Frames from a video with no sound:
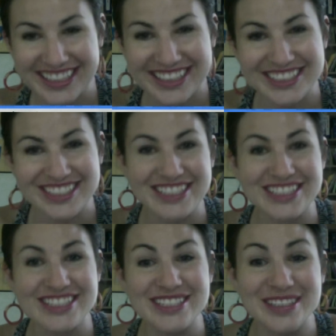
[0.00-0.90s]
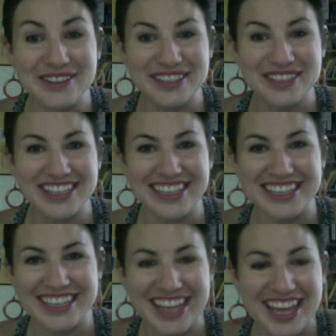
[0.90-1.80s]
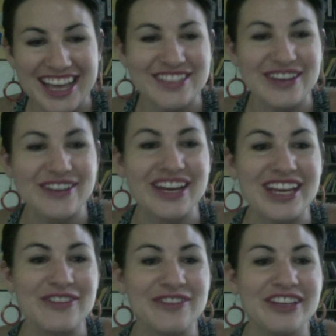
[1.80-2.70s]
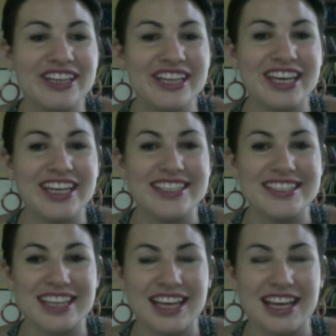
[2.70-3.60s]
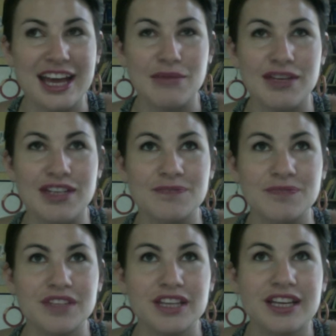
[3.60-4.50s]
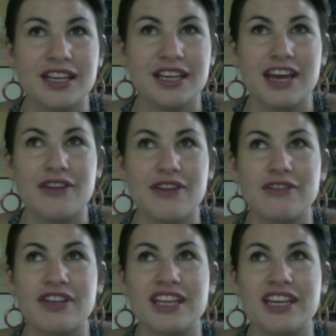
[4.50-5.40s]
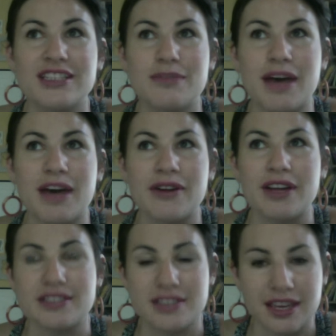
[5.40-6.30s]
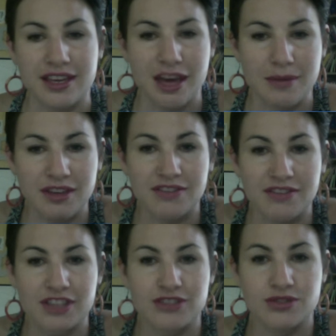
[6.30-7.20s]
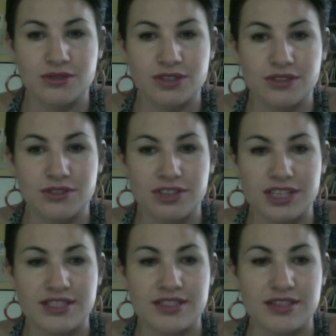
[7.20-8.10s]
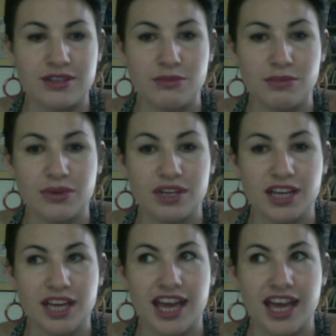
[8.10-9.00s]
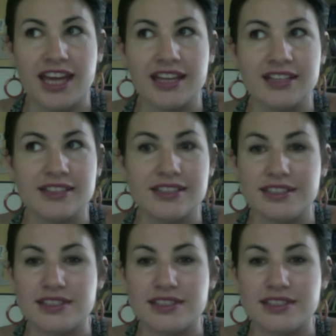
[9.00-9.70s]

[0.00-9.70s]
It's so good. So it really is, I mean, it really is it's like a coming of age story for this little boy, and it's